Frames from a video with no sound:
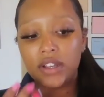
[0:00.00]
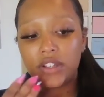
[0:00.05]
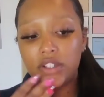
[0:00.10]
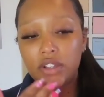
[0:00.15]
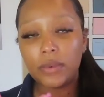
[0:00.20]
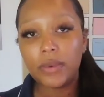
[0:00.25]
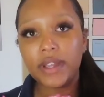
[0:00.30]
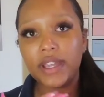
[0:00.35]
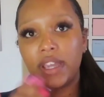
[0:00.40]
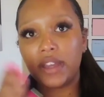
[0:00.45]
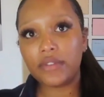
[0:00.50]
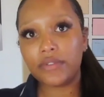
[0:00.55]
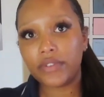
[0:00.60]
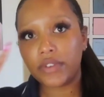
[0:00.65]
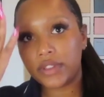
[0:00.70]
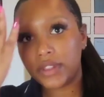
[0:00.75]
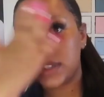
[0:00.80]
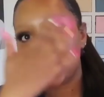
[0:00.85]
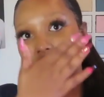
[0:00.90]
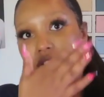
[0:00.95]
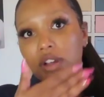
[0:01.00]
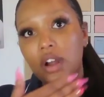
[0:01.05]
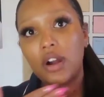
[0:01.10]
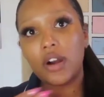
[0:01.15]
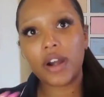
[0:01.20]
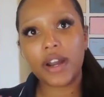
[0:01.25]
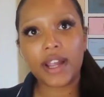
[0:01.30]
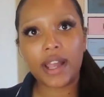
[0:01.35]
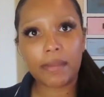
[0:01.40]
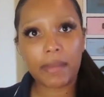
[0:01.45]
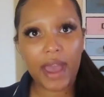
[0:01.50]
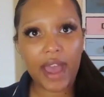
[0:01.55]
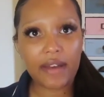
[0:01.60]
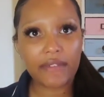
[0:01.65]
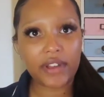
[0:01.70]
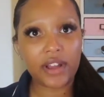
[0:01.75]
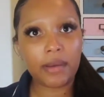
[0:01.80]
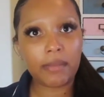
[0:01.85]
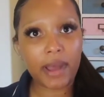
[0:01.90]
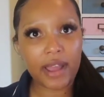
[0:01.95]
So again, for the scarring I'm
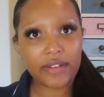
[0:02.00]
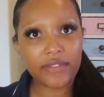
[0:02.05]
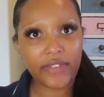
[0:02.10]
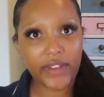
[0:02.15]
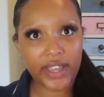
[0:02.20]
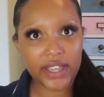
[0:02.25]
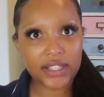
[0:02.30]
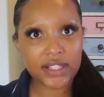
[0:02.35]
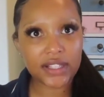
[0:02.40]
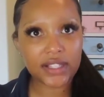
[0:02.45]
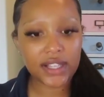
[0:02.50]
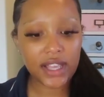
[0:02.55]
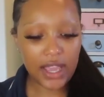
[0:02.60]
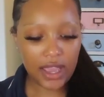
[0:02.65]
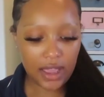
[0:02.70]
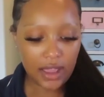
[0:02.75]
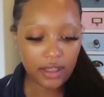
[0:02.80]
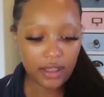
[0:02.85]
having on my face,